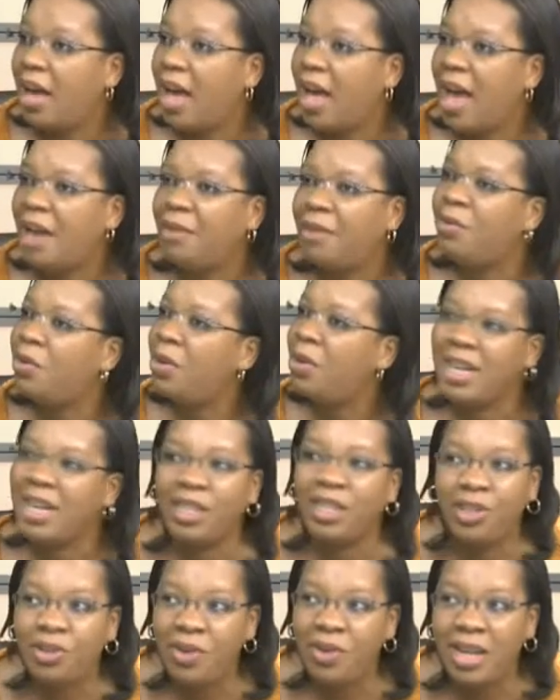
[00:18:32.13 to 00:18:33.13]
and for
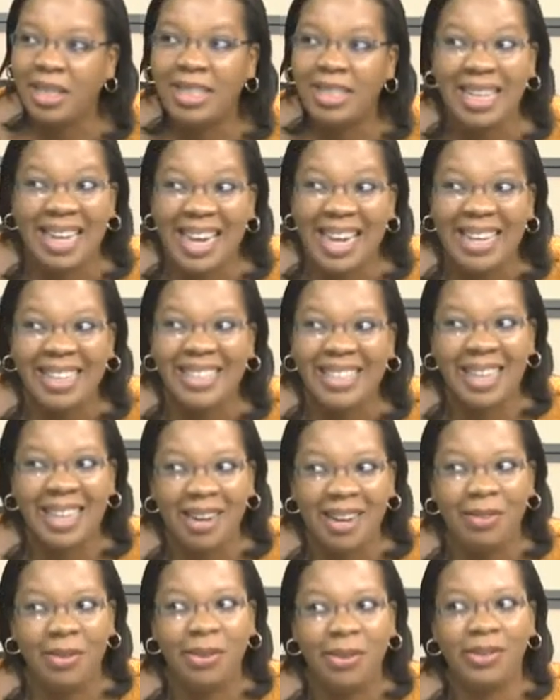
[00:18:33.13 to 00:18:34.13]
Nigerians in
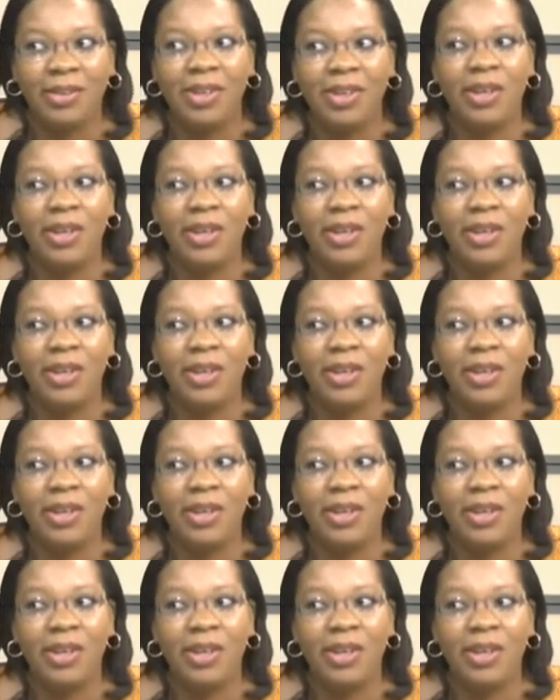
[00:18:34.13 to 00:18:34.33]
general,